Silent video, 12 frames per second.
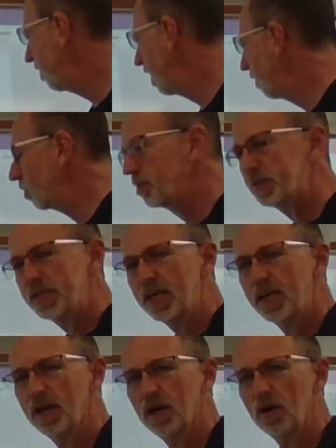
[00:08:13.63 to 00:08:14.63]
numbers
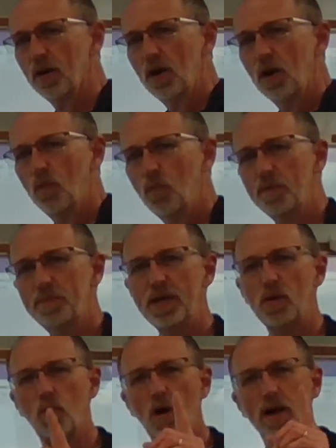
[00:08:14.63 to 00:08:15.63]
here would
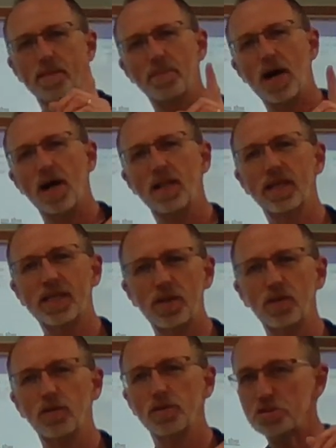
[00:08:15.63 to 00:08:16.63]
be one
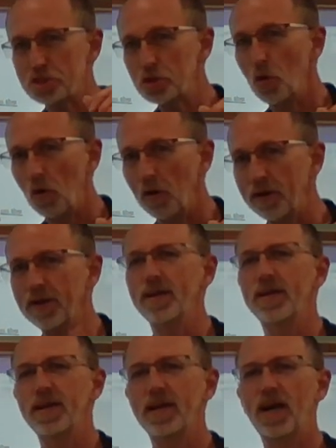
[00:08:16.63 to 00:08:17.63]
molecule short
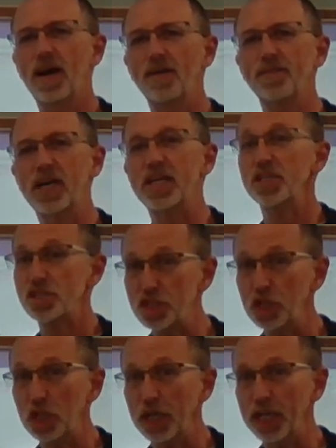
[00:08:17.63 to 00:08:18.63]
of a
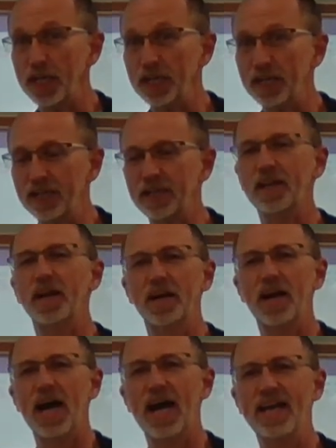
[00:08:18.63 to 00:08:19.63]
kajillion, all
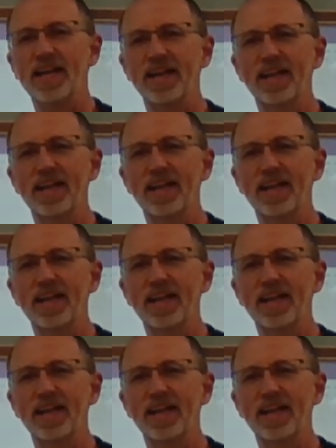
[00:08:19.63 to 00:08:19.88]
right?